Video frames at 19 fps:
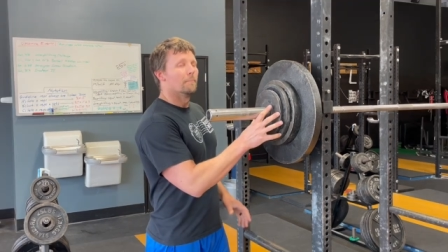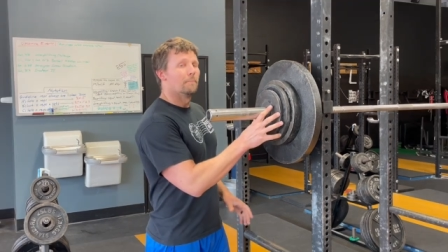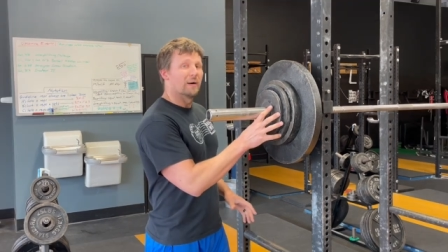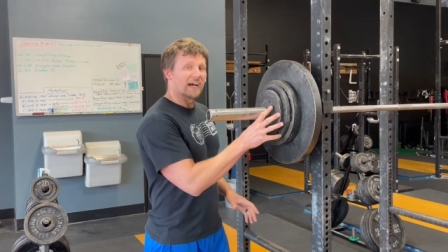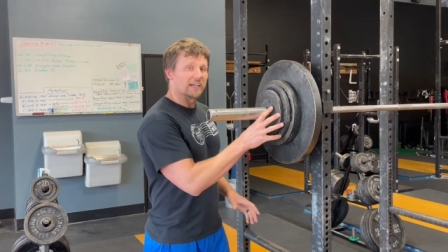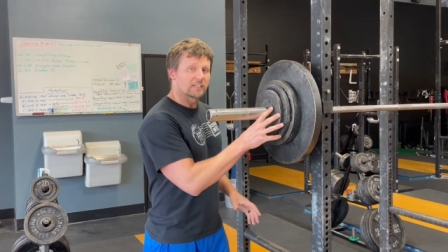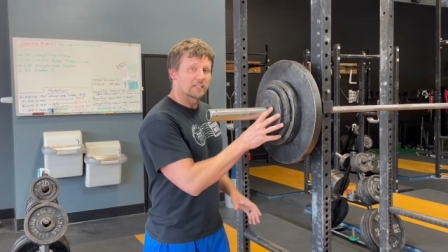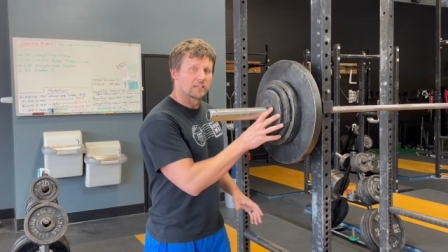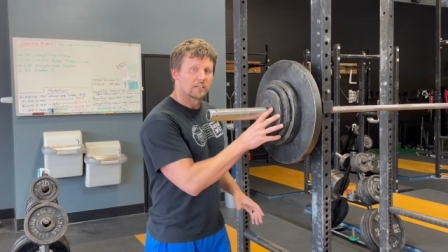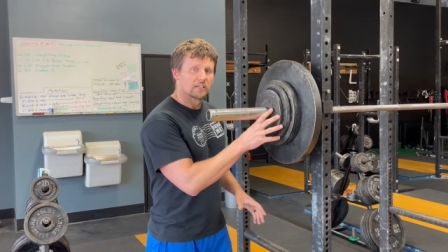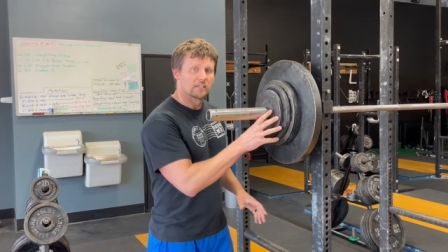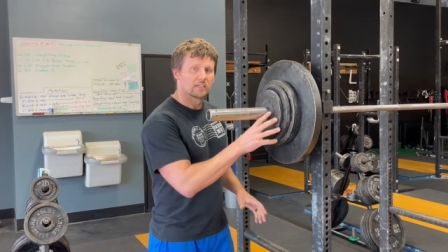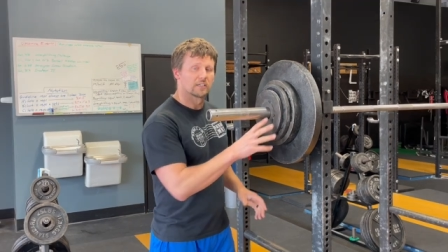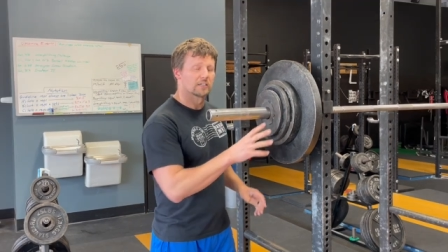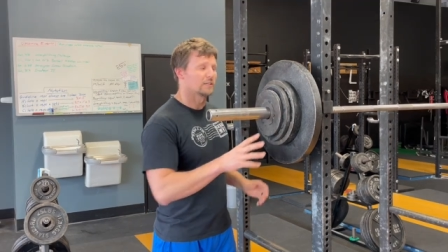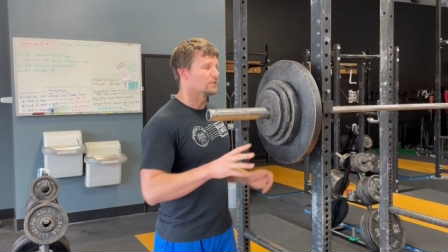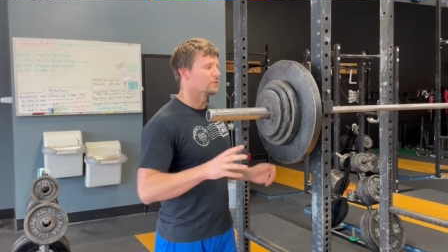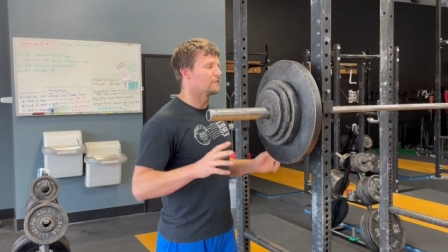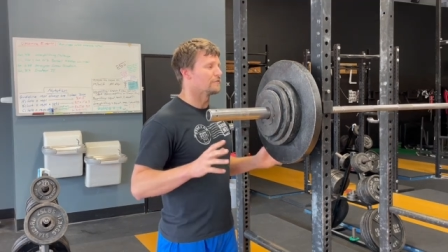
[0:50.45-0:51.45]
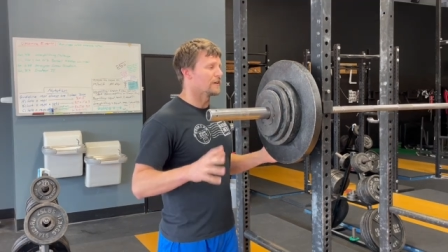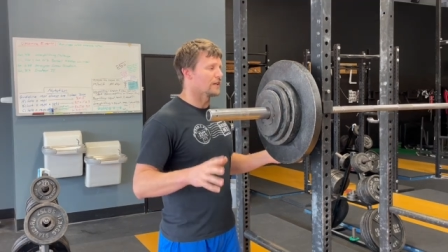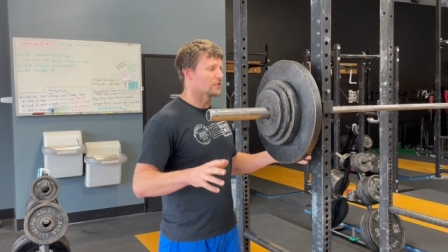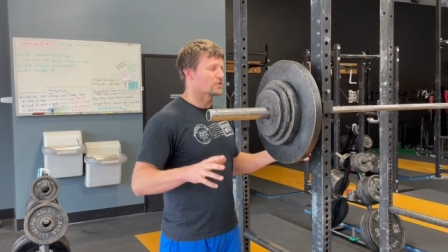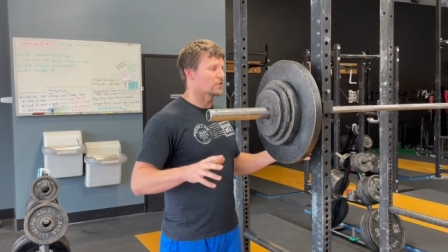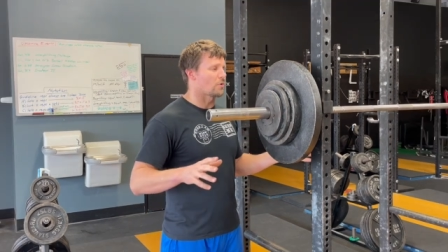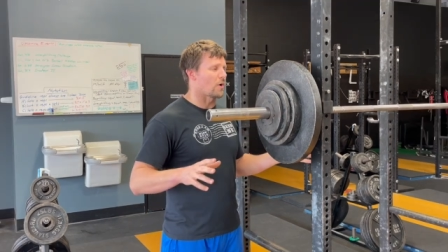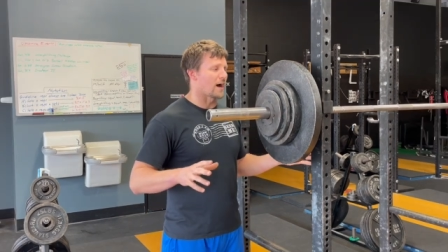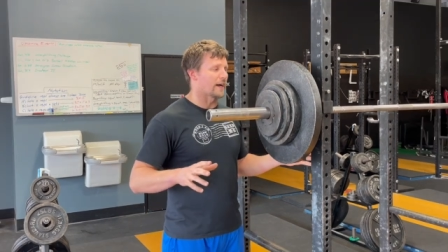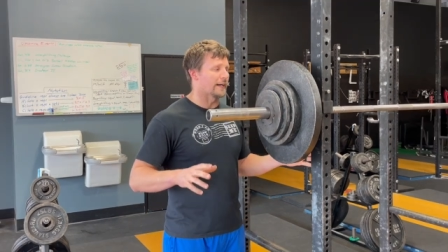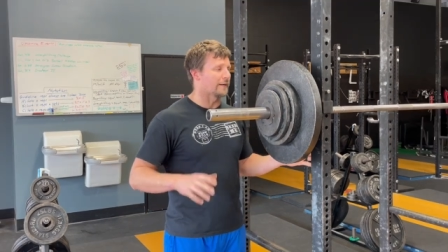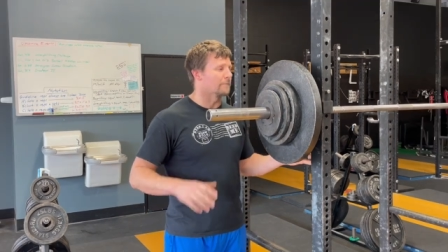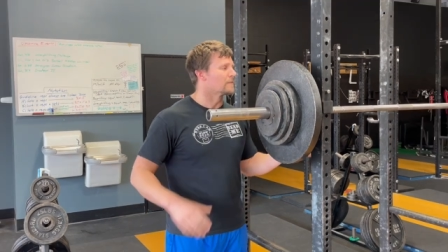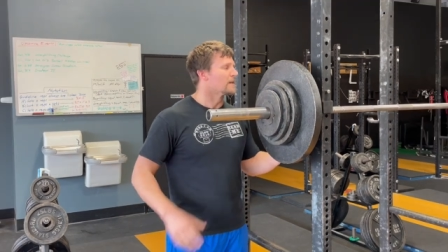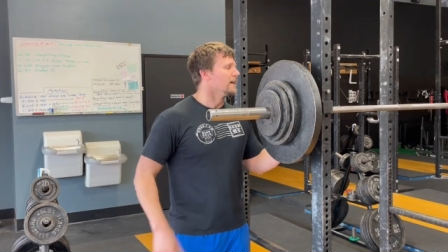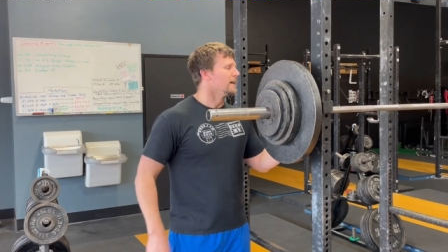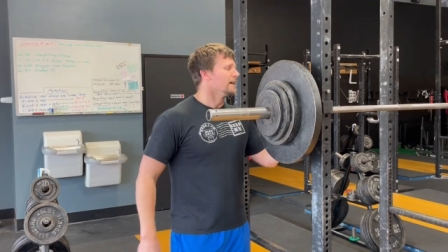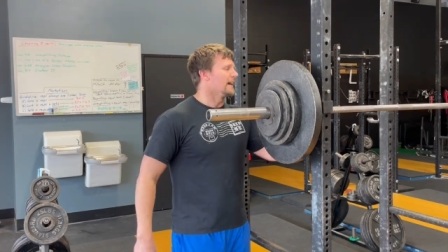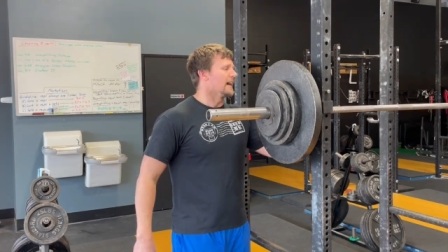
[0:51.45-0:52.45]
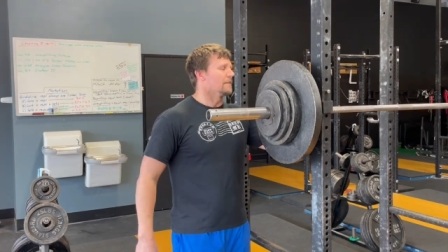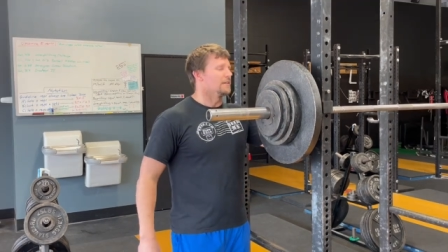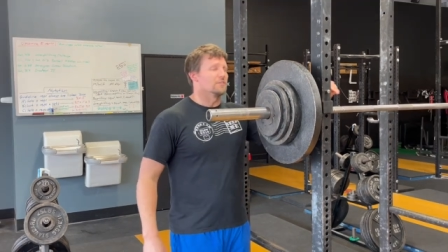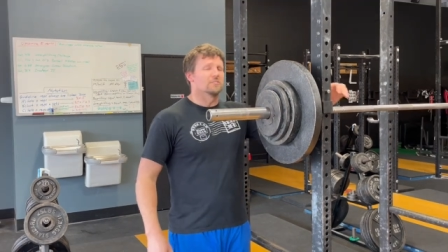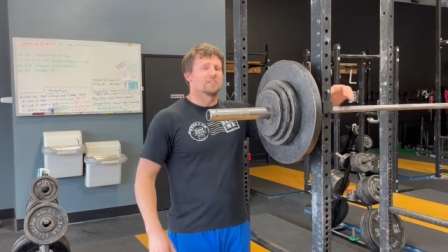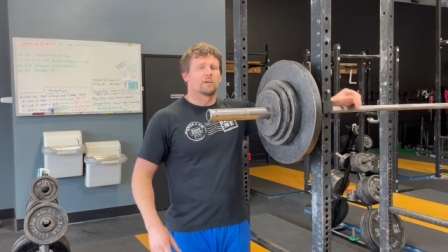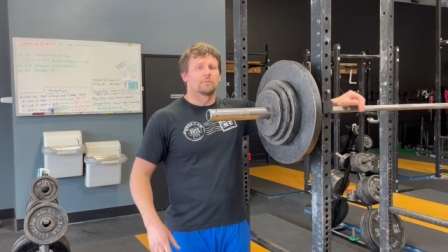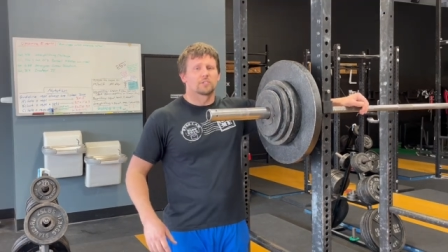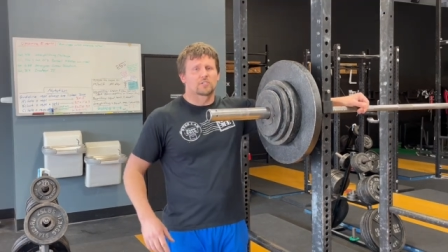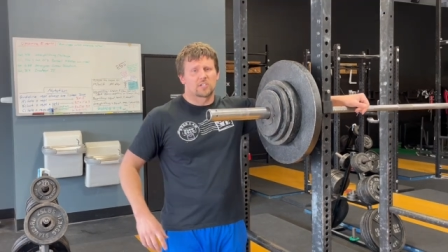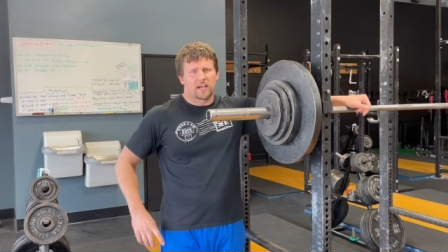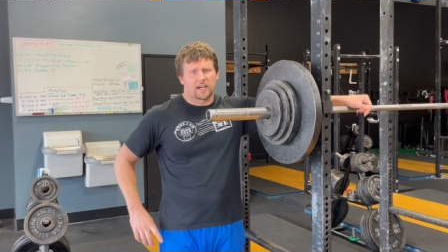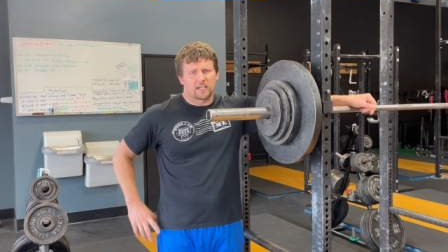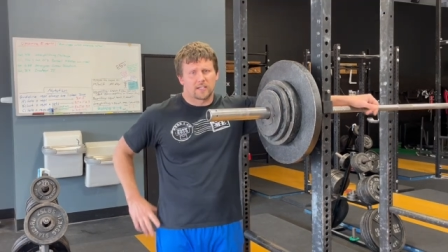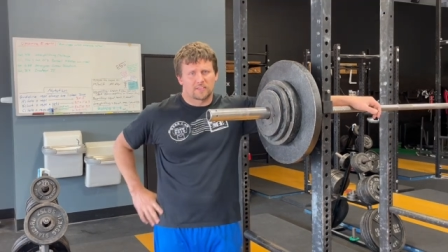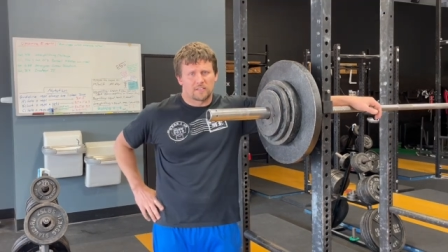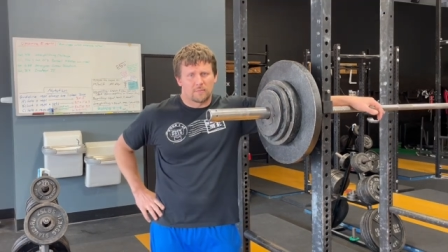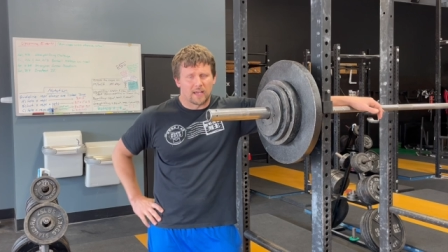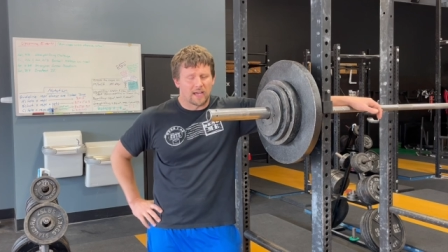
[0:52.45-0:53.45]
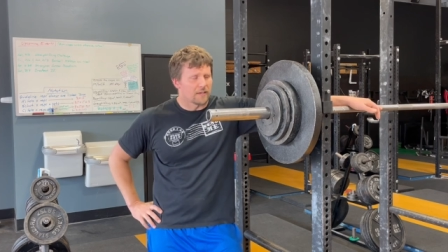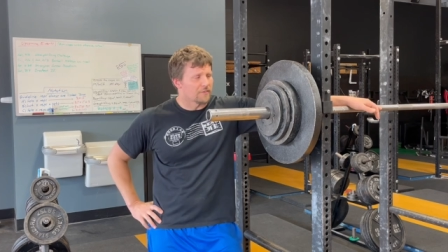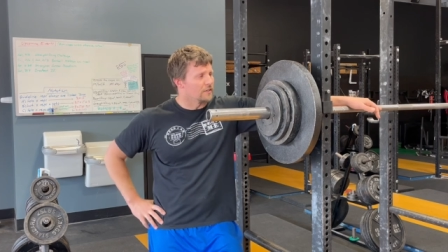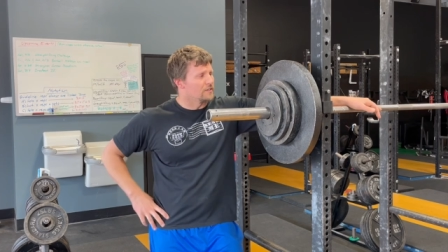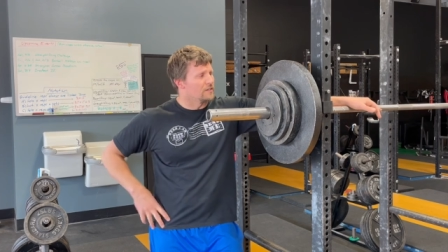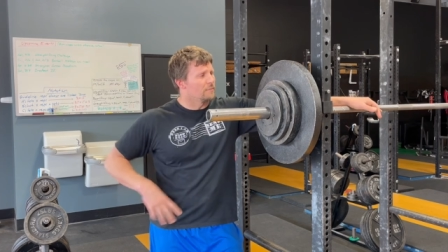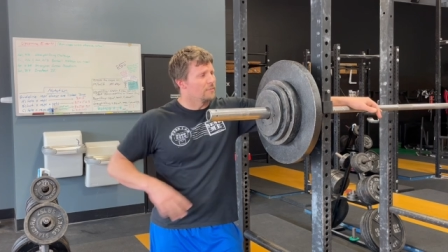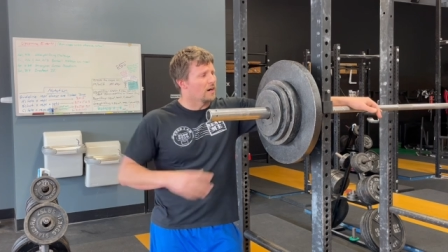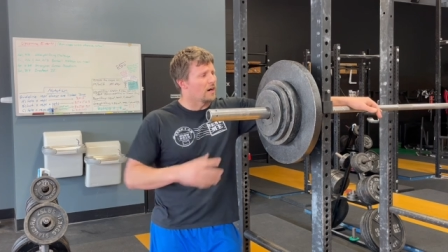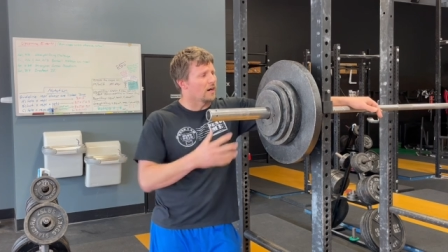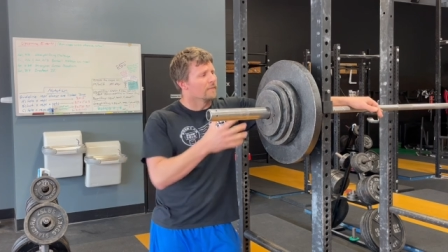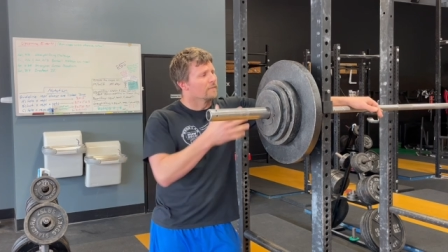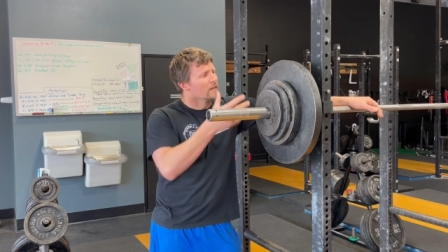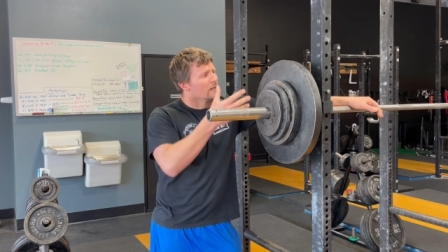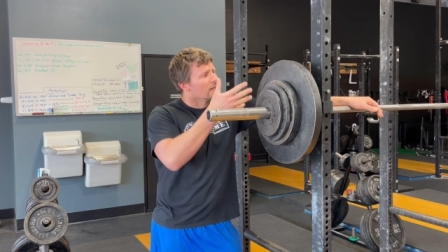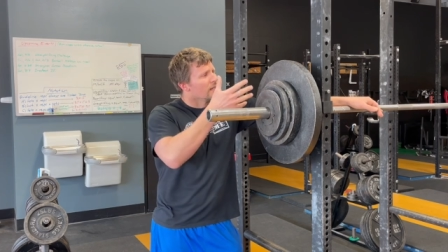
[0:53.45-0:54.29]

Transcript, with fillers: but you finish squatting, and then you double check the math on your bar.